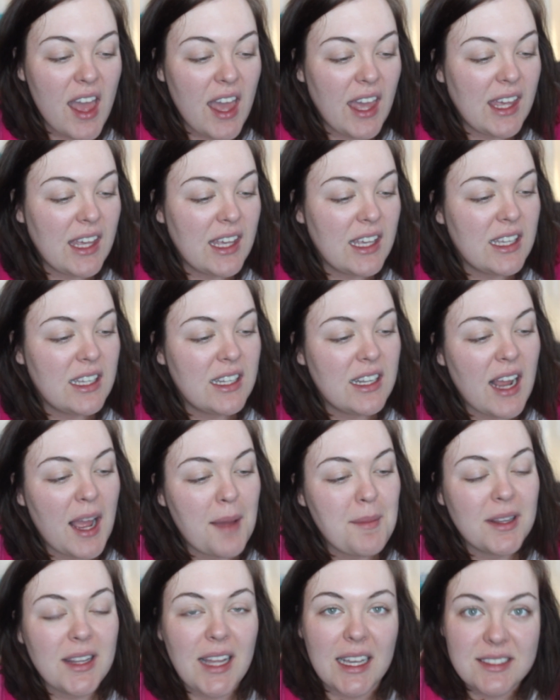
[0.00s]
and
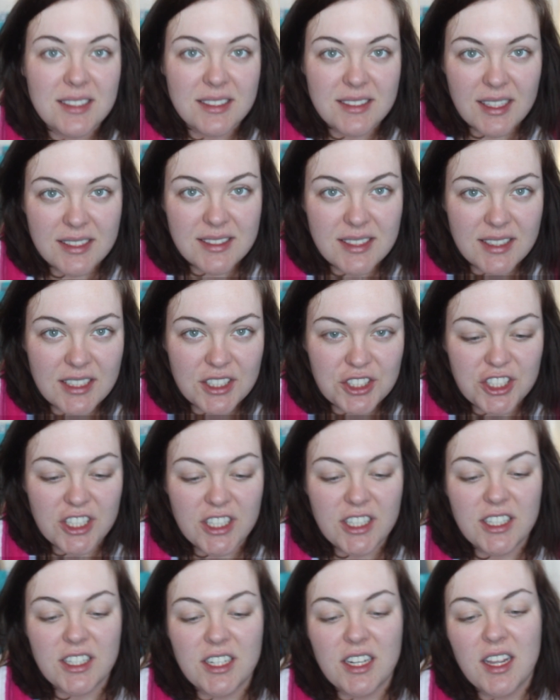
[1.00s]
I'm a licensed
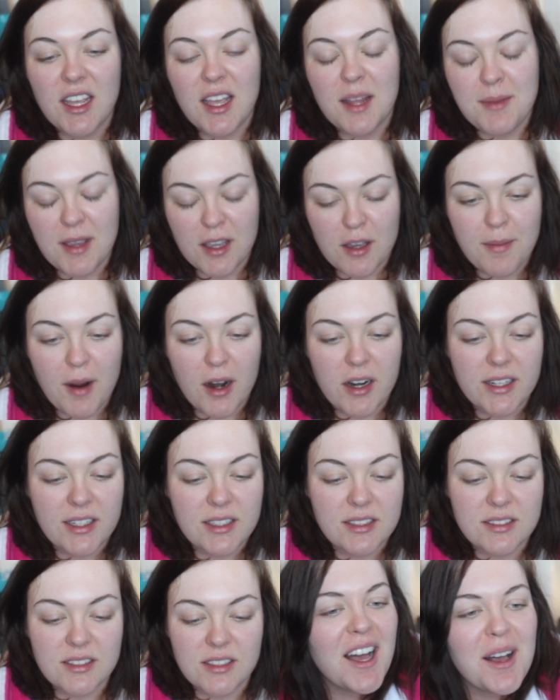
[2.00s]
esthetician and makeup
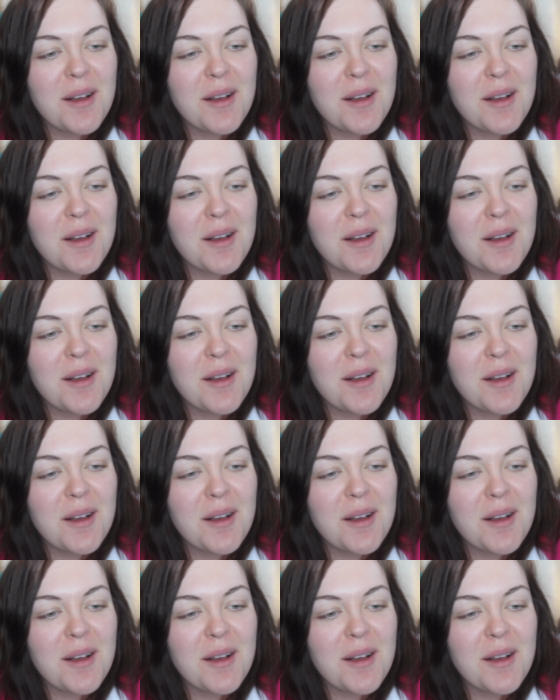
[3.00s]
artist.